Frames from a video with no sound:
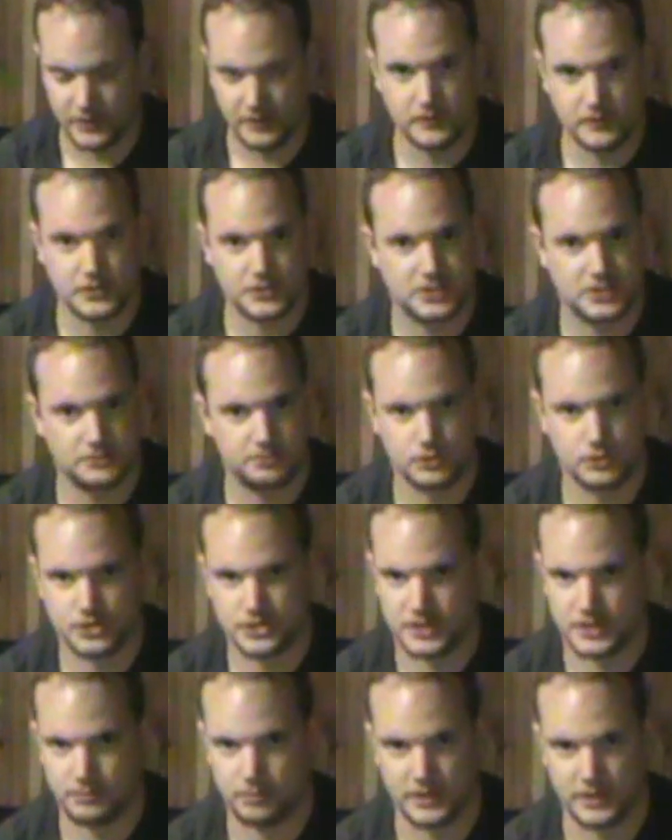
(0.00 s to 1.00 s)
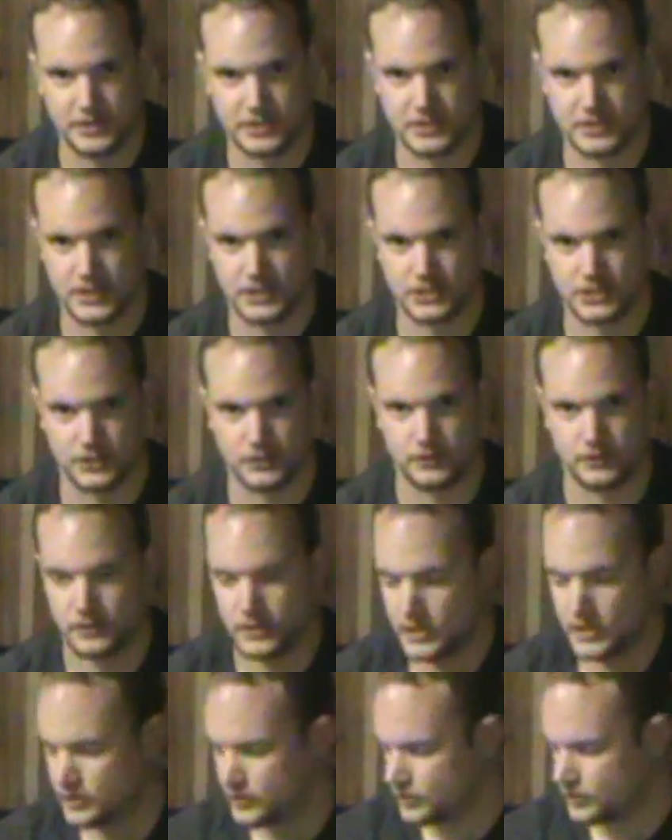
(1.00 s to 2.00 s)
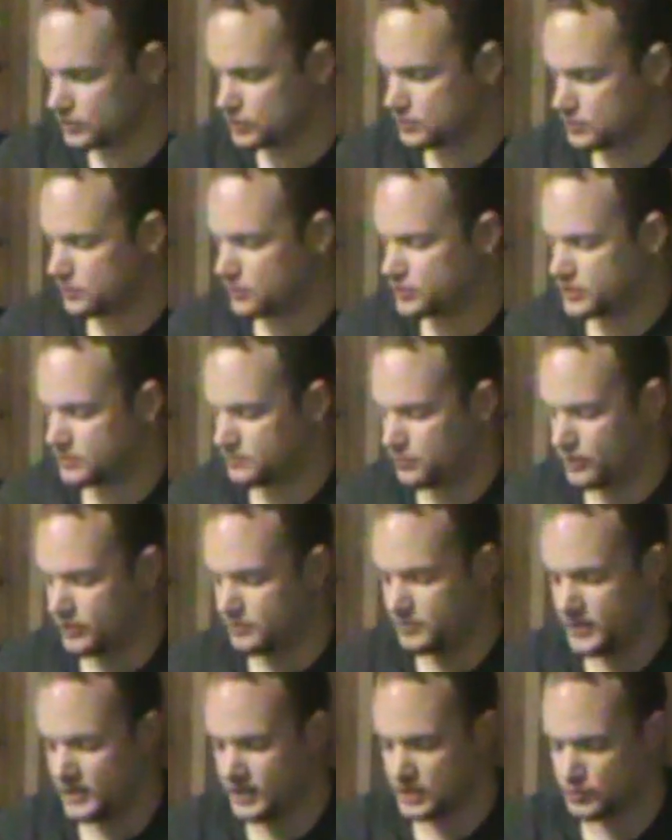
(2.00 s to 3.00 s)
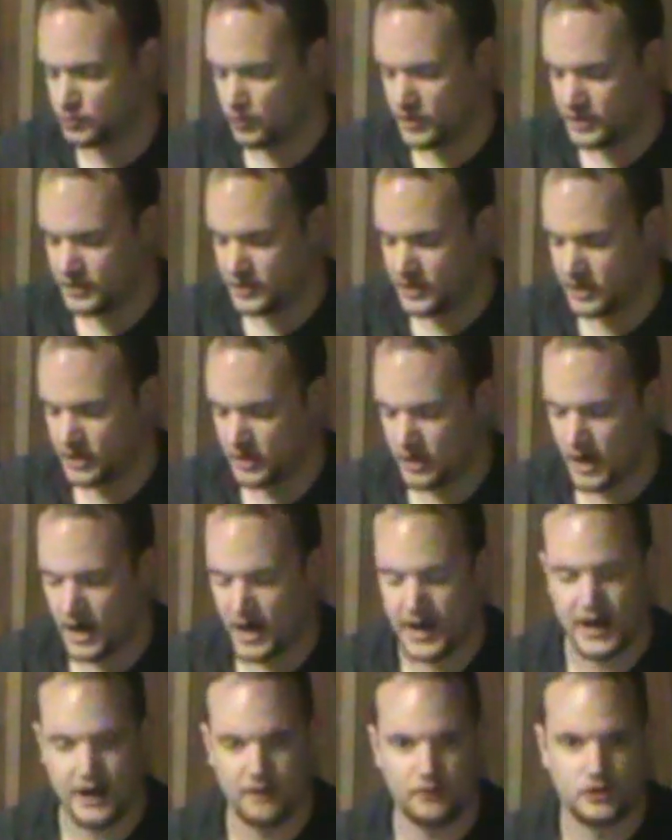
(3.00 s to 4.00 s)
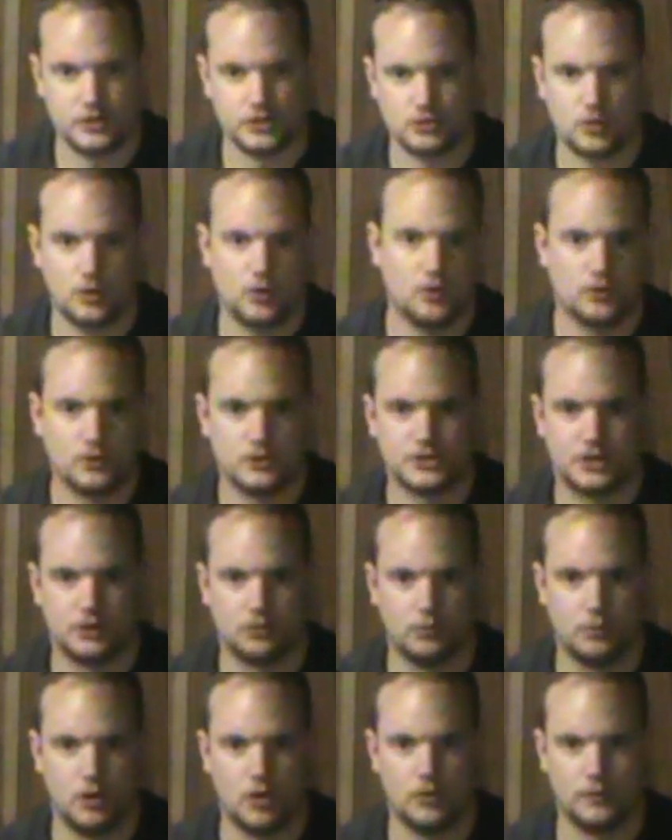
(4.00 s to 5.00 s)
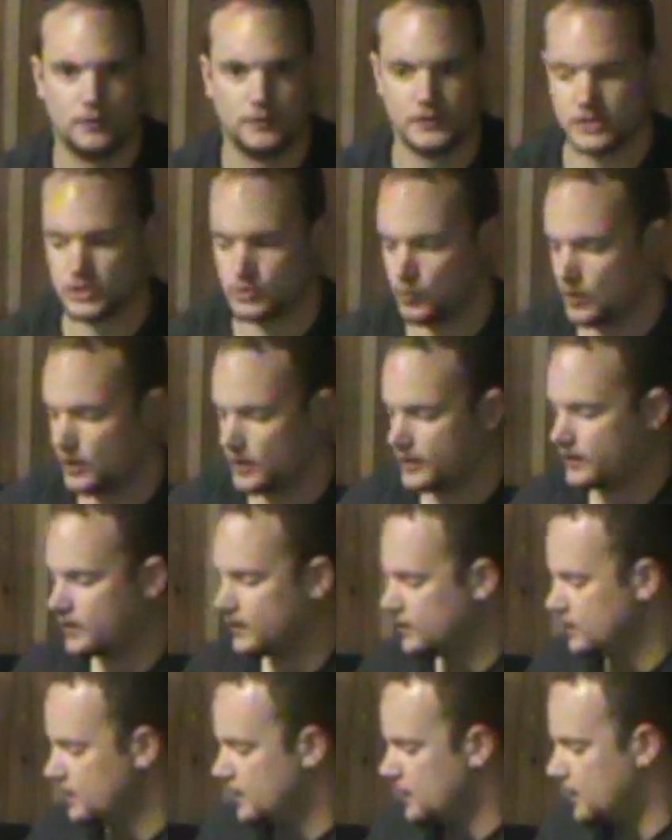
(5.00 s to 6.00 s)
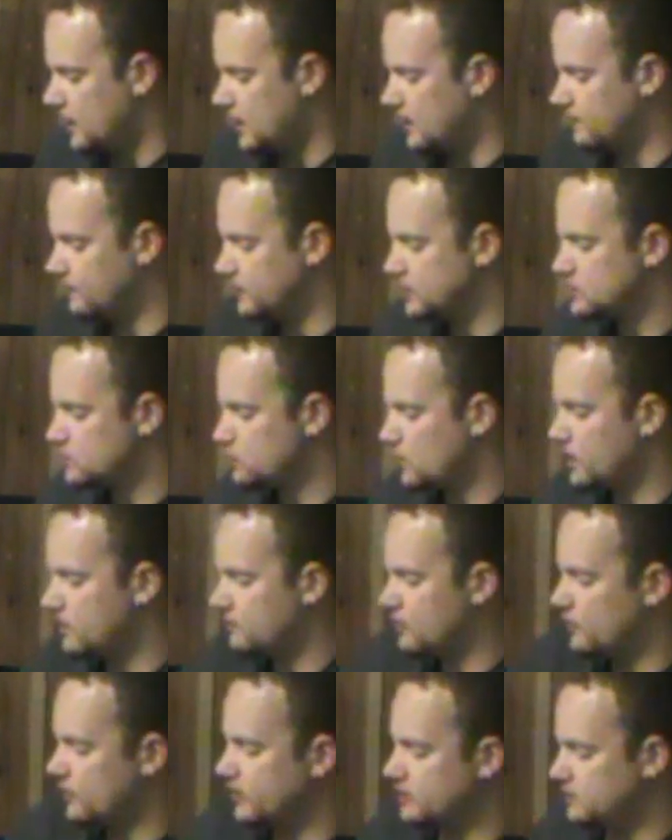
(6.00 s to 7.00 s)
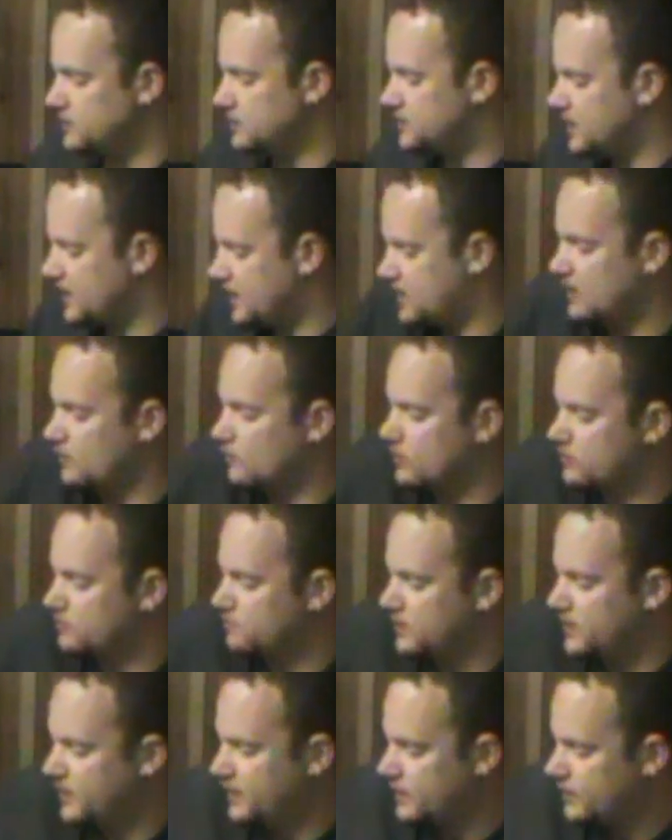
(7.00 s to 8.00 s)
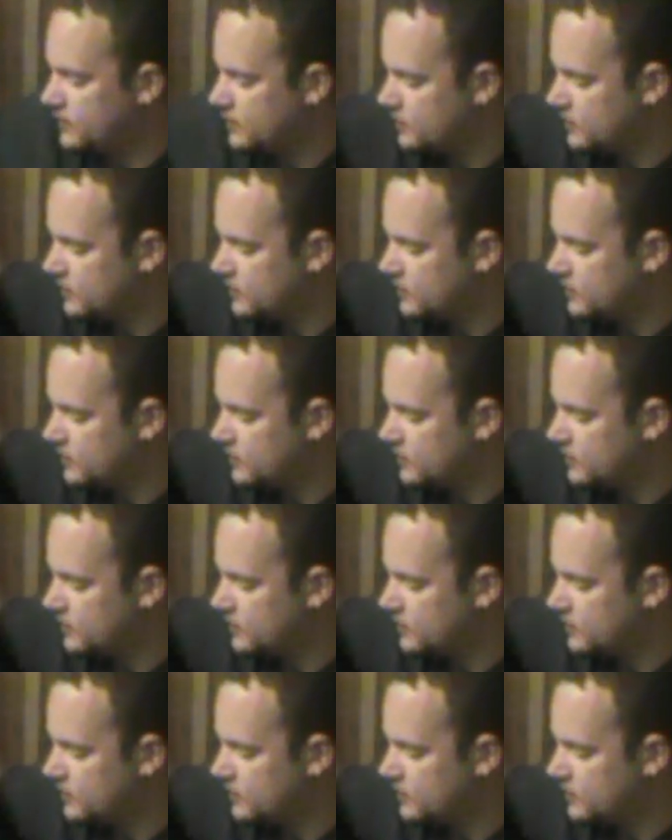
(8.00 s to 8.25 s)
even the zippers say PlayStation. You're supposed to put a PS1 in here. I have controllers and a remote in this one. This one I'm going to be taking with me